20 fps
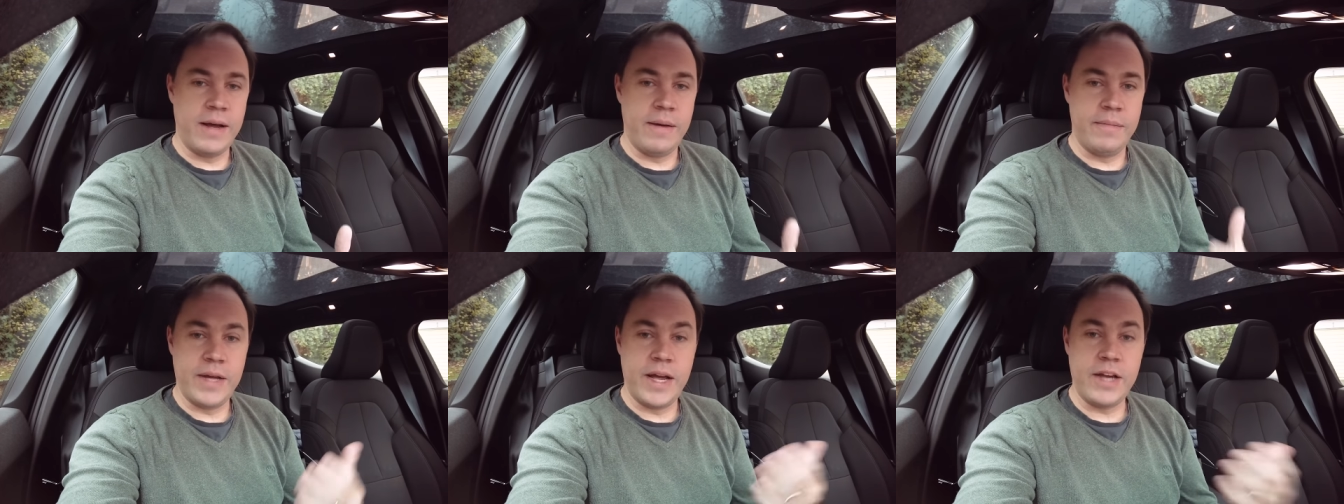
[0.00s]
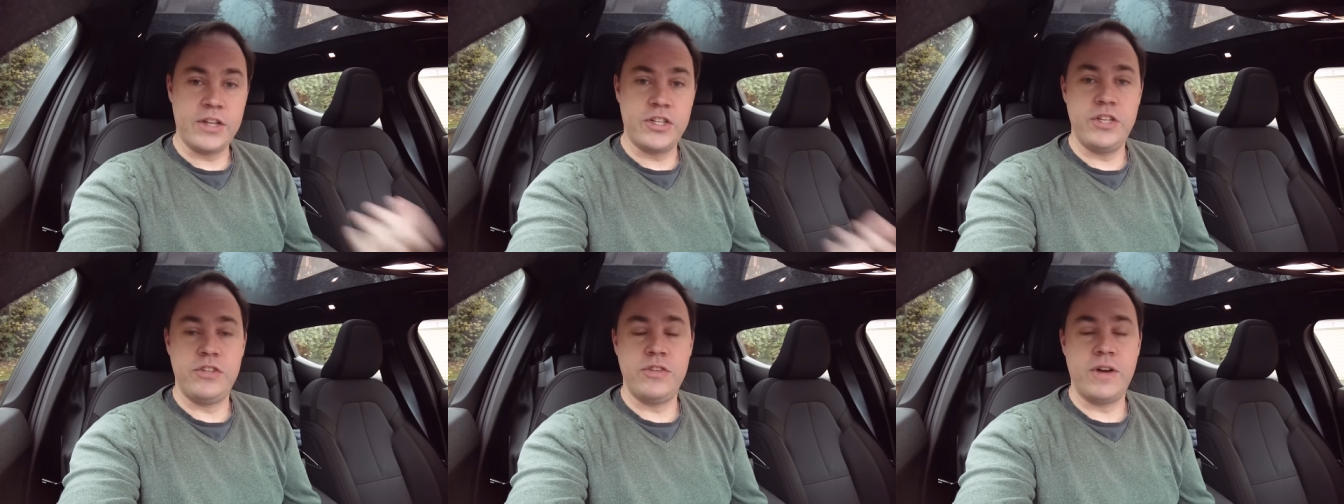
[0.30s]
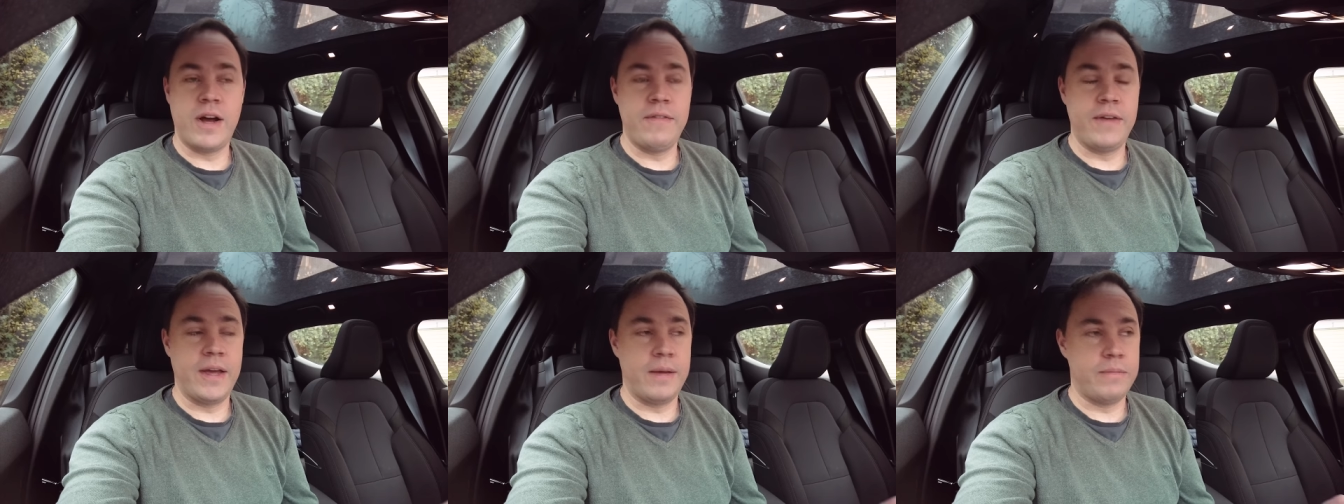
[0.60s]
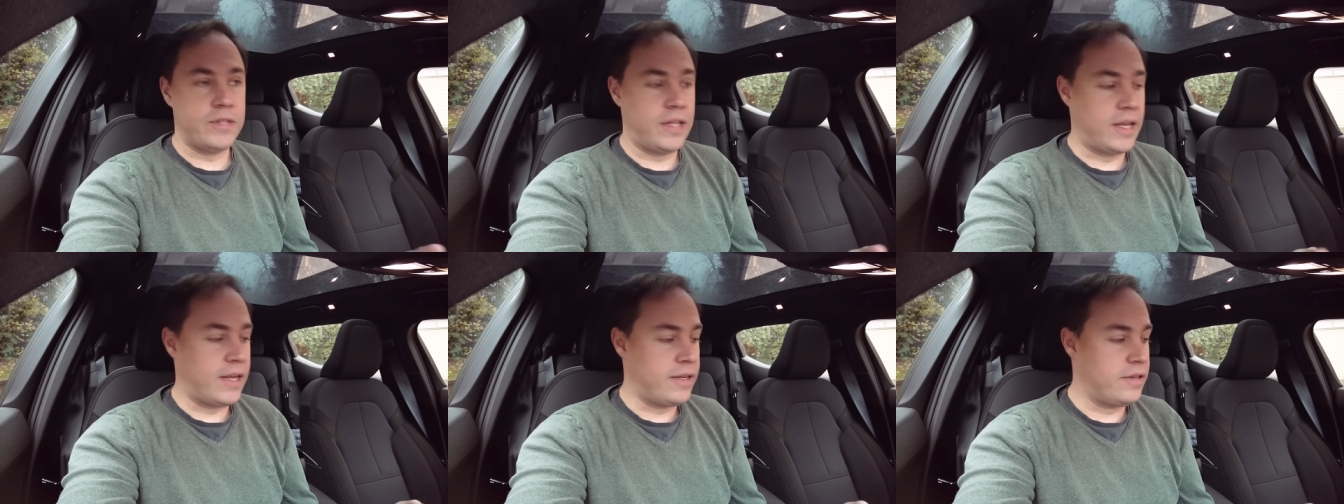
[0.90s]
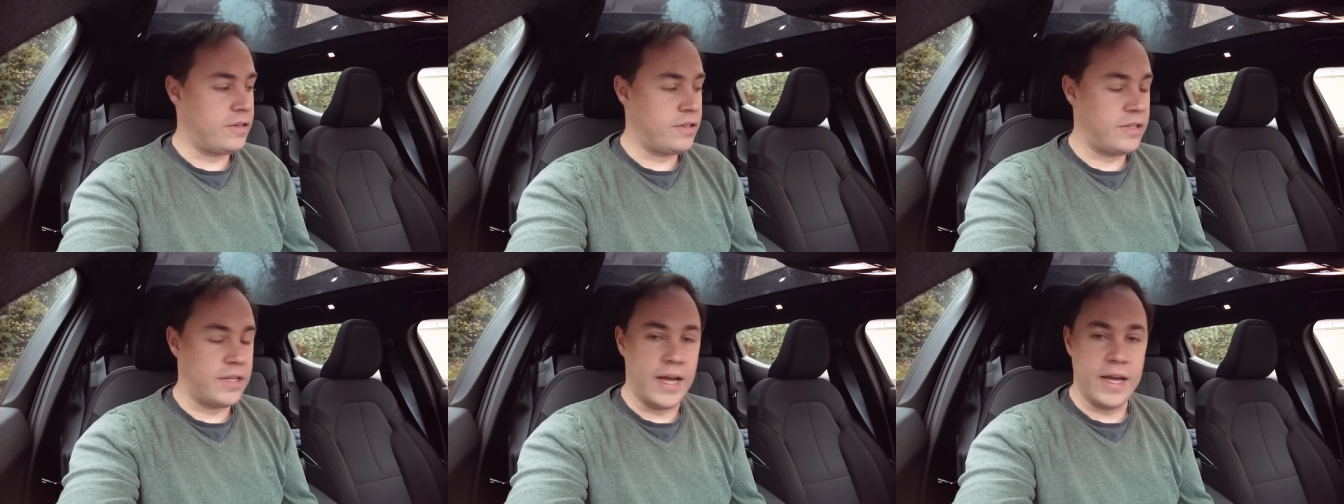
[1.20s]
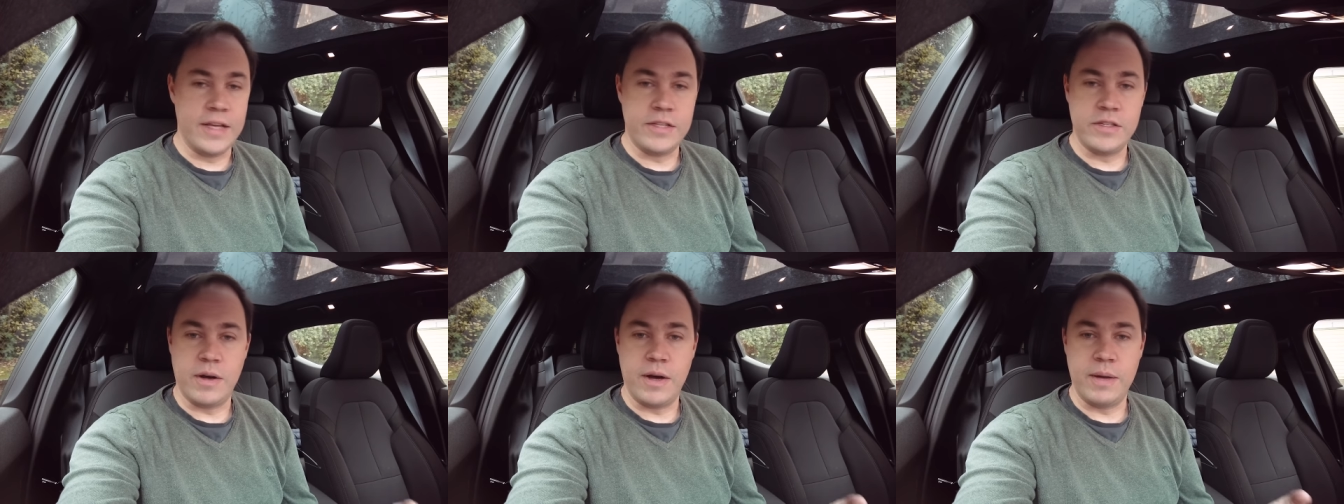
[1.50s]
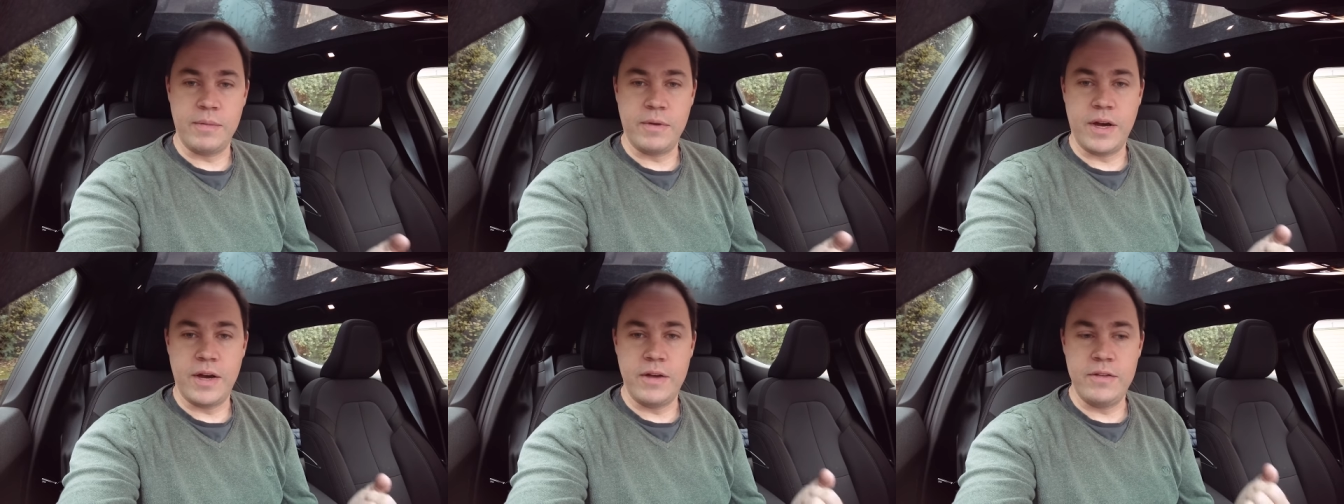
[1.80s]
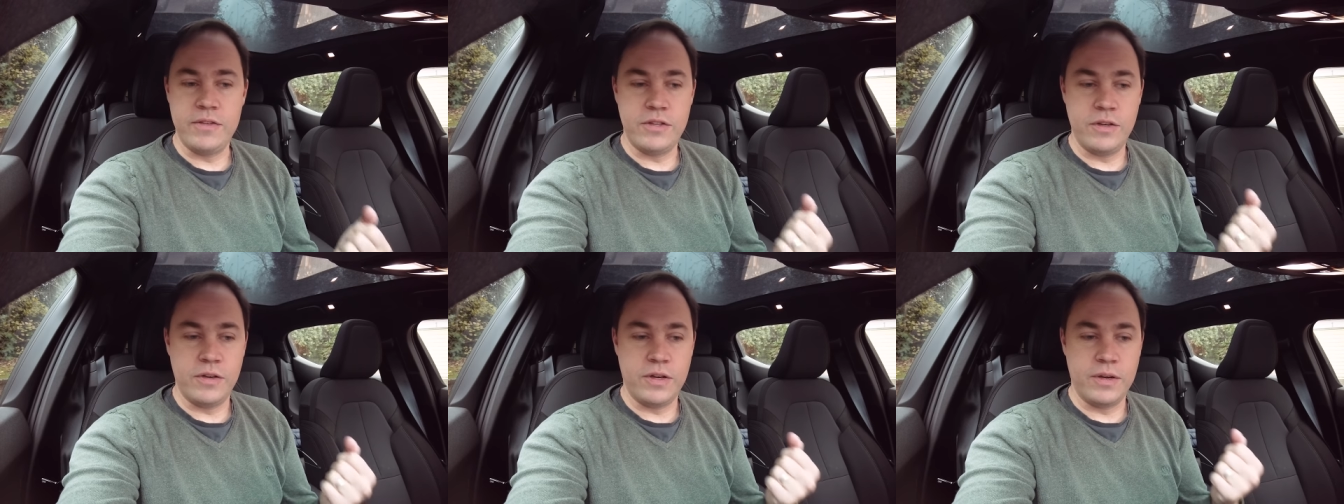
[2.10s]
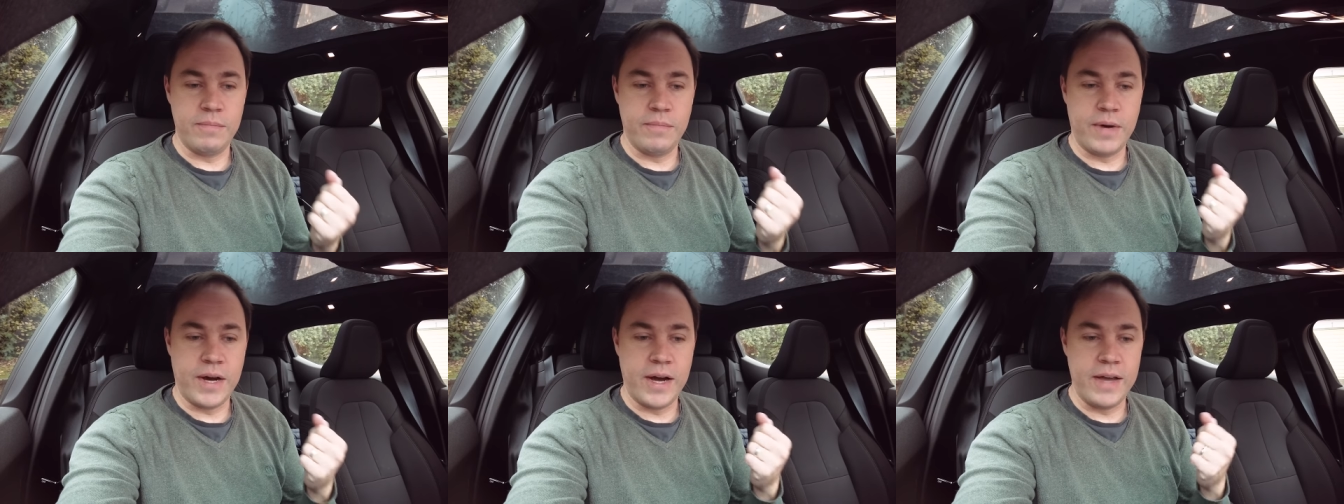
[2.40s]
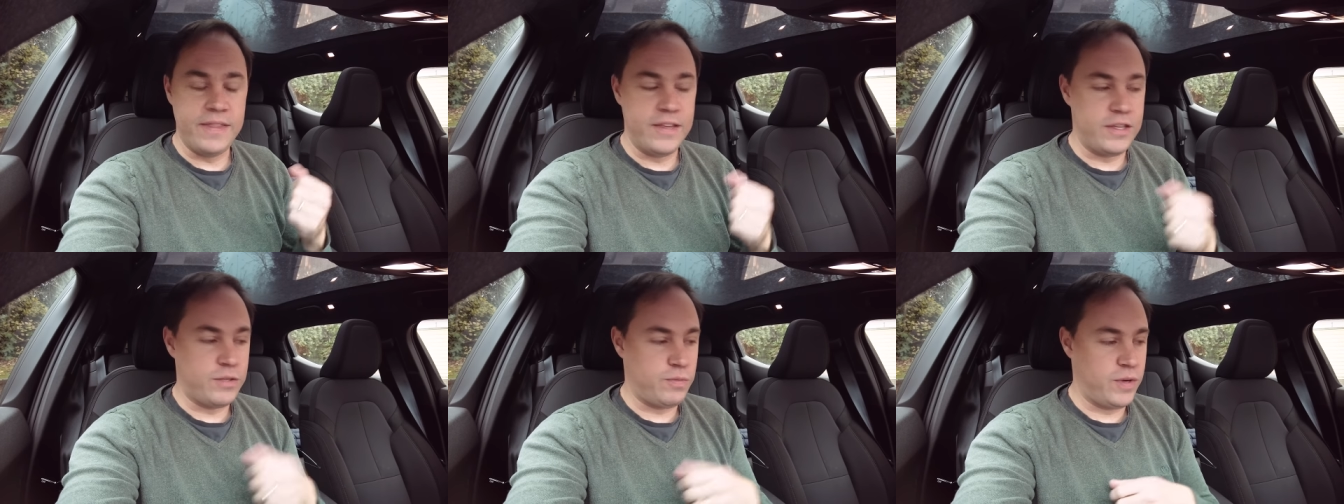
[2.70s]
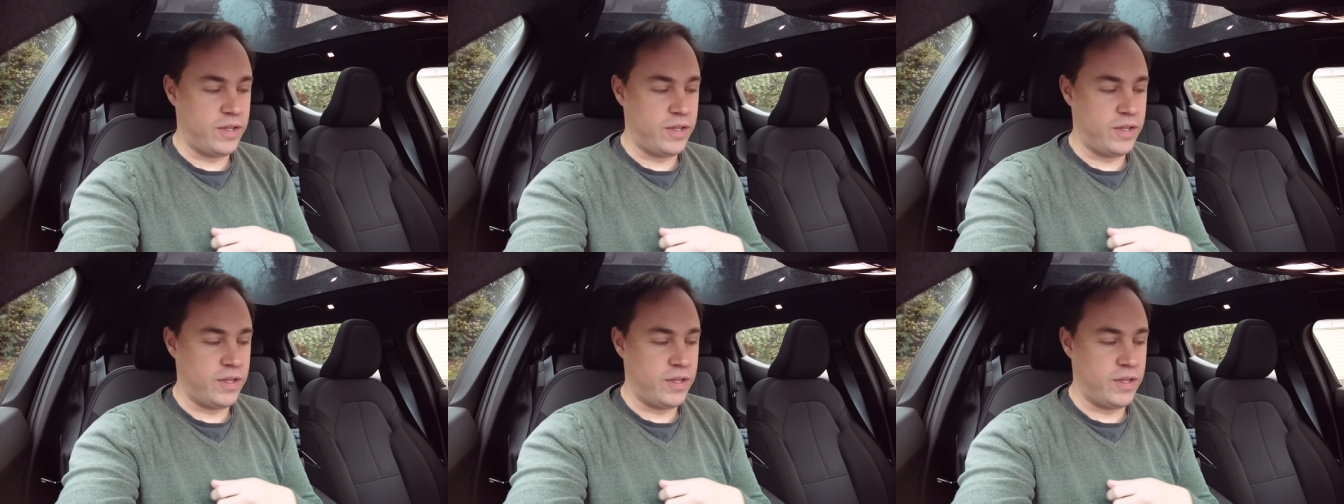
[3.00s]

I'm actually driving up to London today, so I'm going to combine this